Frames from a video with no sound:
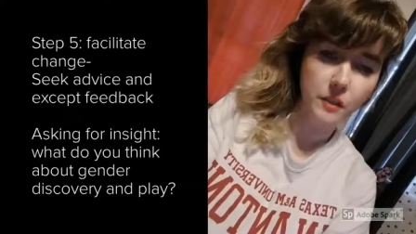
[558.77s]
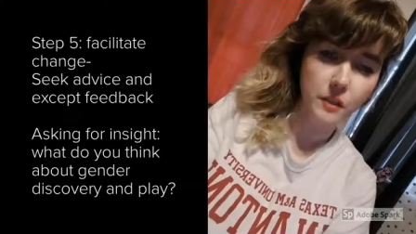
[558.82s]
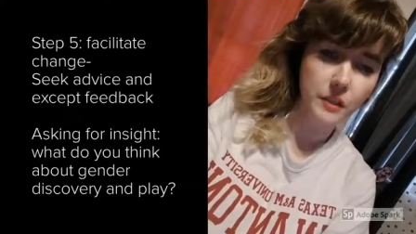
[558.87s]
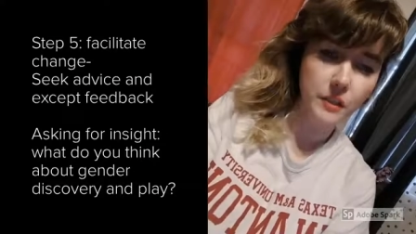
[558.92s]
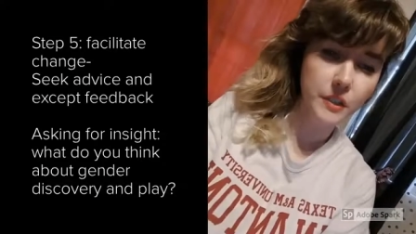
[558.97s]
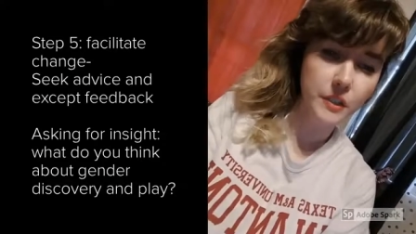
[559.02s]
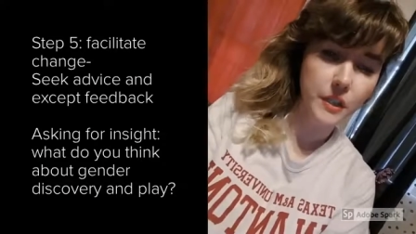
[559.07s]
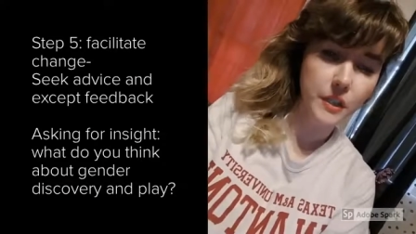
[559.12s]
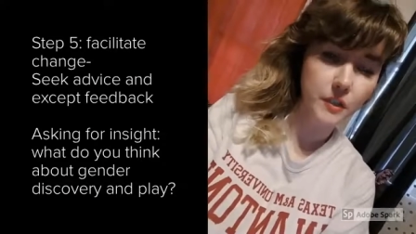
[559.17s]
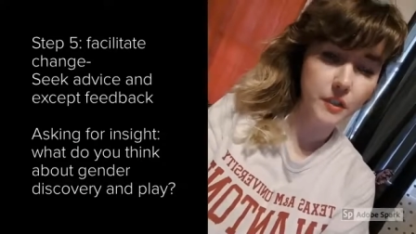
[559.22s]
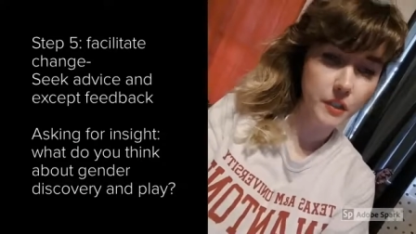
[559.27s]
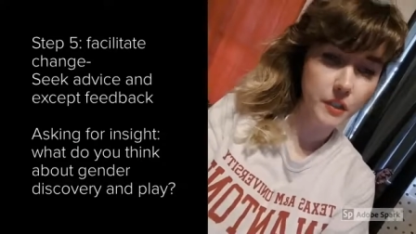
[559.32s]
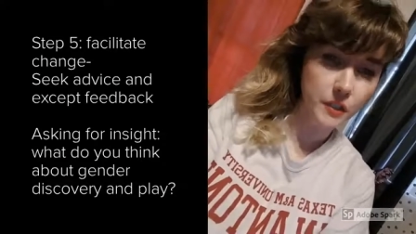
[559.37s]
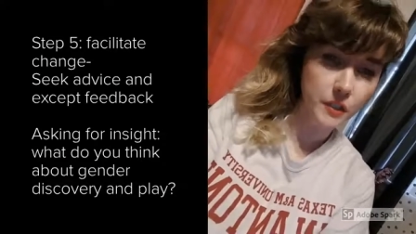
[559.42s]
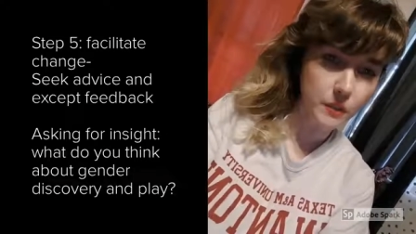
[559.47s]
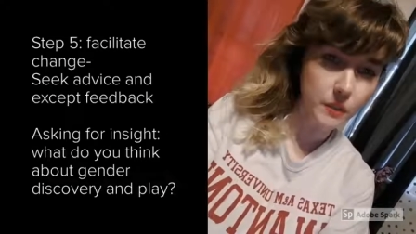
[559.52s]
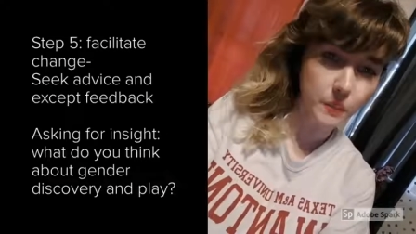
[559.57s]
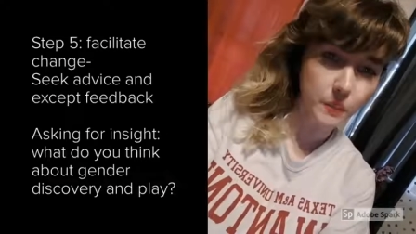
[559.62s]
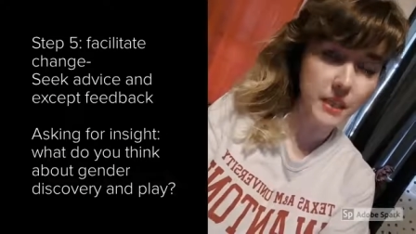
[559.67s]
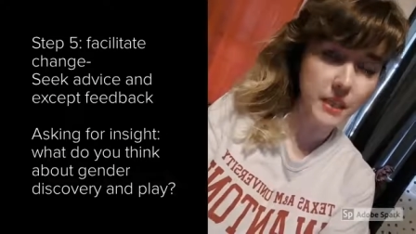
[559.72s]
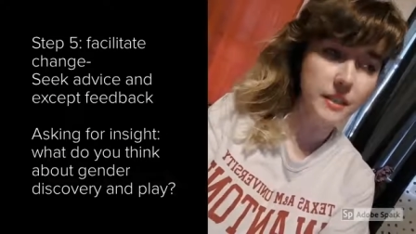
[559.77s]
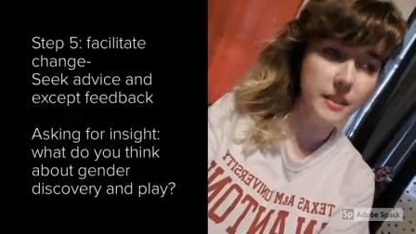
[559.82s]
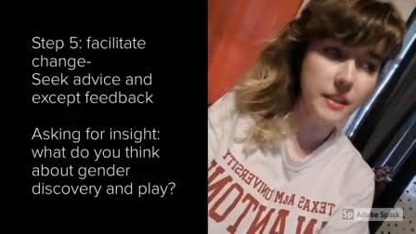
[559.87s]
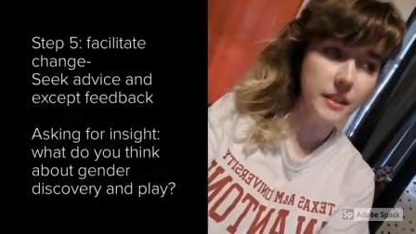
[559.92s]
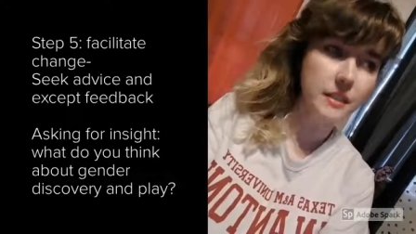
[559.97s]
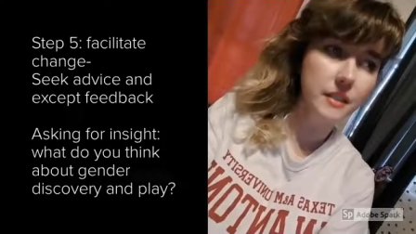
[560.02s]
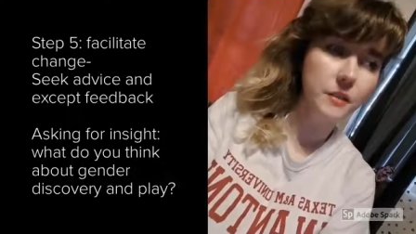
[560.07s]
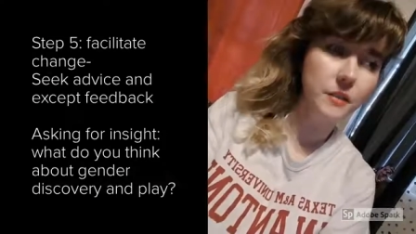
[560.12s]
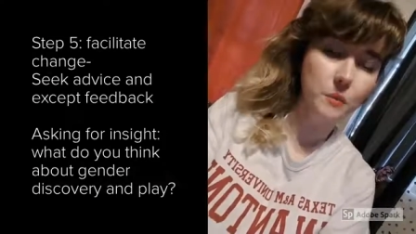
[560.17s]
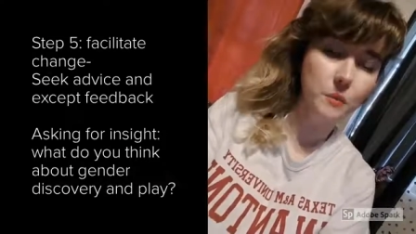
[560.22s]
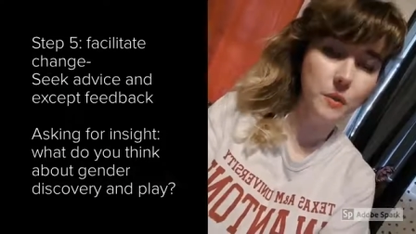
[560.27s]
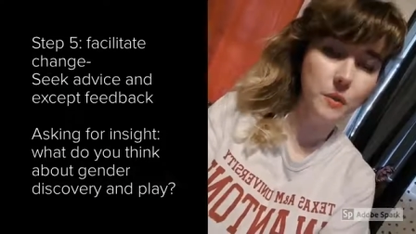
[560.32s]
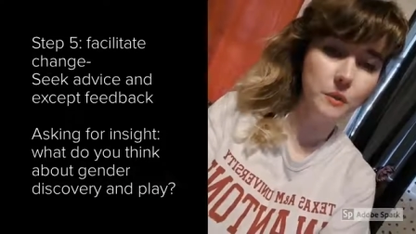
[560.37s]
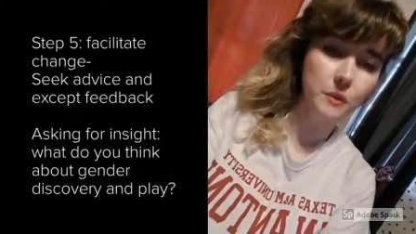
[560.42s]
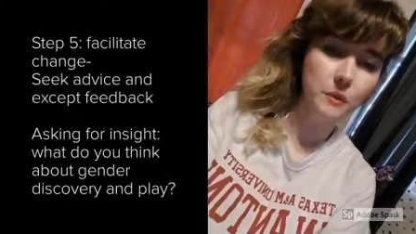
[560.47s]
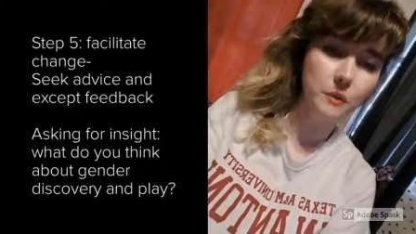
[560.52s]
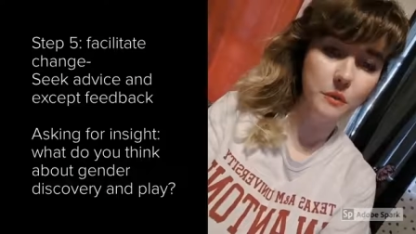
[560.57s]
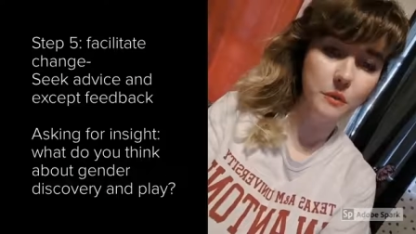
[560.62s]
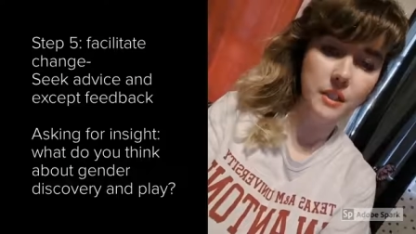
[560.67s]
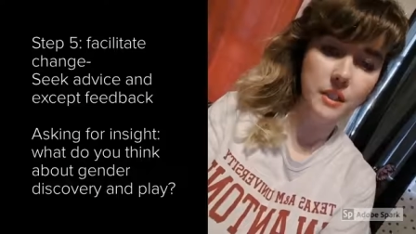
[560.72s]
suggestions because it is a real
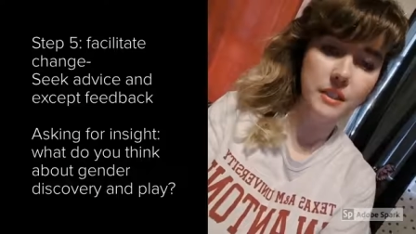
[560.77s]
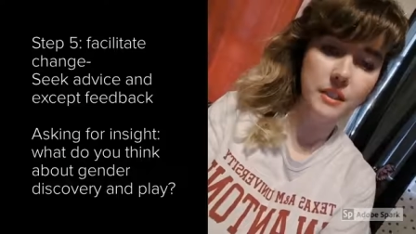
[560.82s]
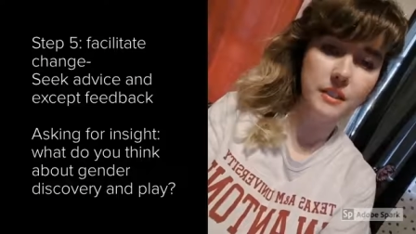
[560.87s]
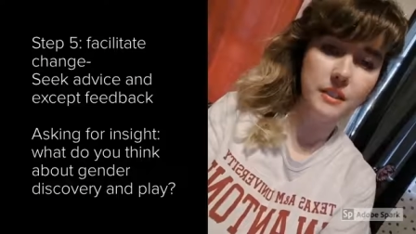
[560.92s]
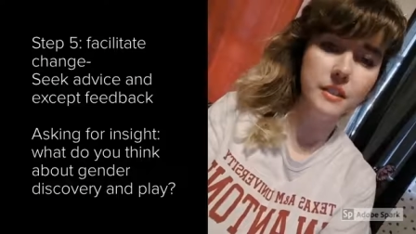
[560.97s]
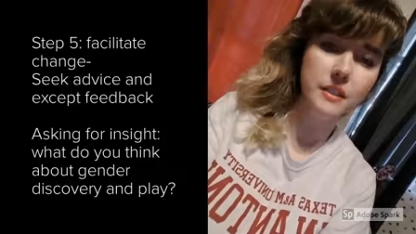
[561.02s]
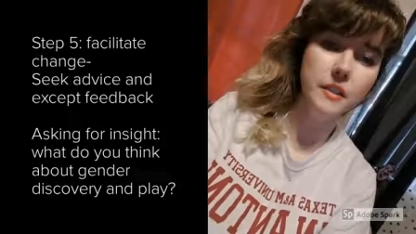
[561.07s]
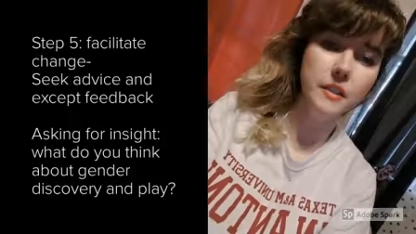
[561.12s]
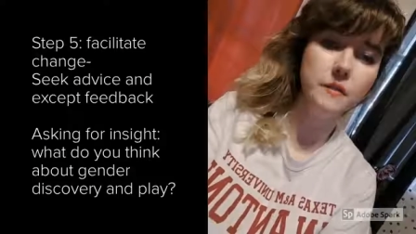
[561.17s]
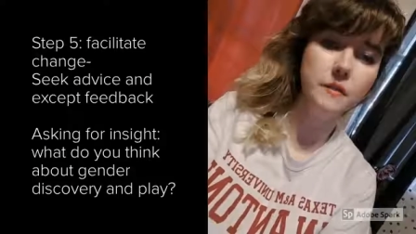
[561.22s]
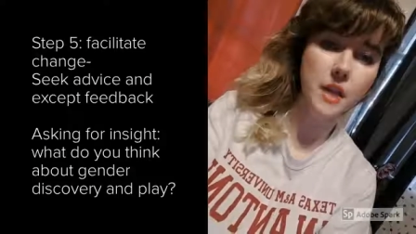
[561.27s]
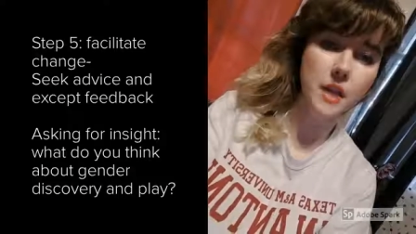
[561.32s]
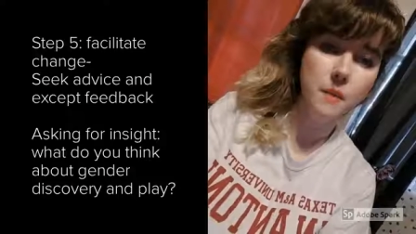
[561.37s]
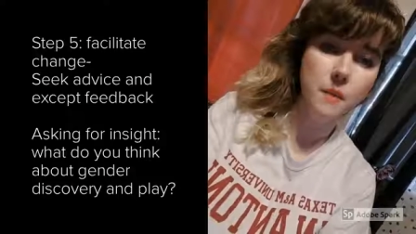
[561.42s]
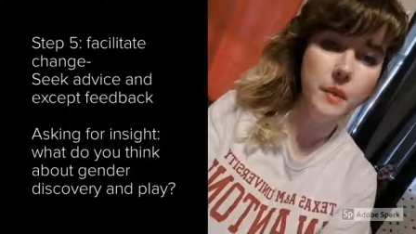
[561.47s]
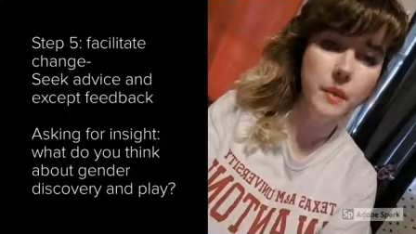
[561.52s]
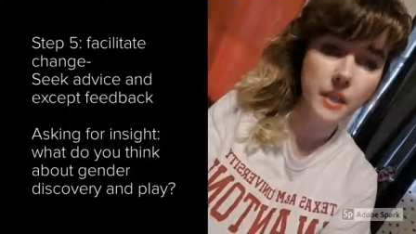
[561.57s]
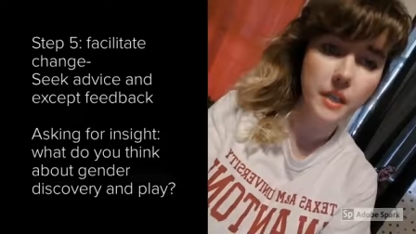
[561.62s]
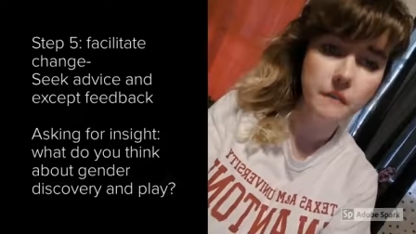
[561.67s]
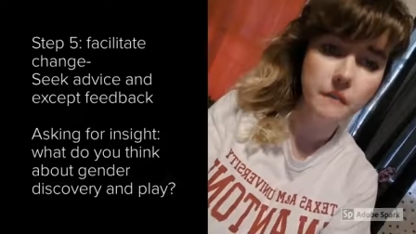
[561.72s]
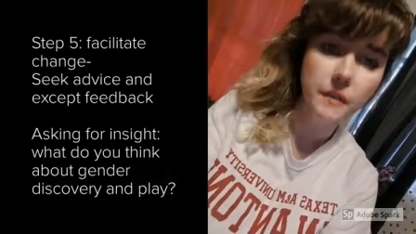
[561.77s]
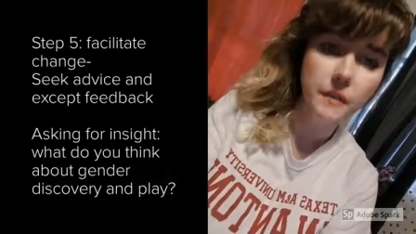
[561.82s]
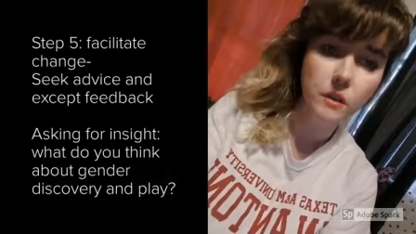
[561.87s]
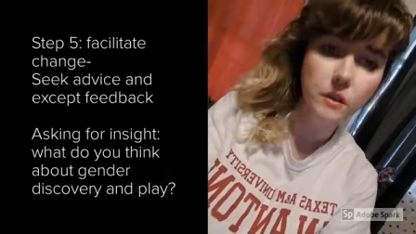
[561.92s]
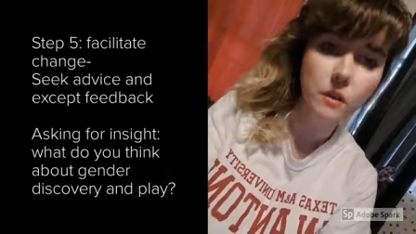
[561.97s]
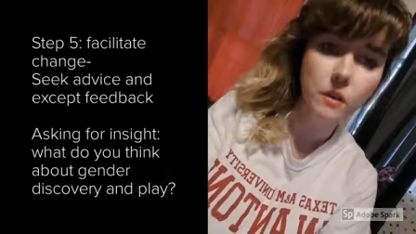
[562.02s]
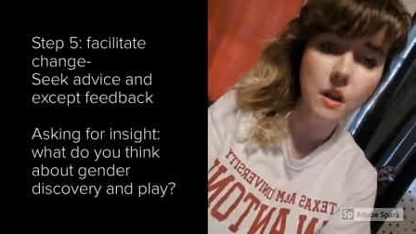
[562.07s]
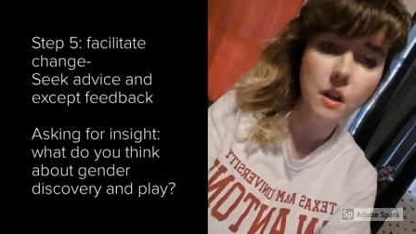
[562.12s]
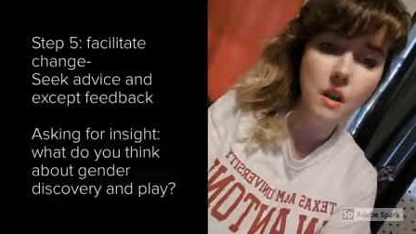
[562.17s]
uh, sensitive topic i feel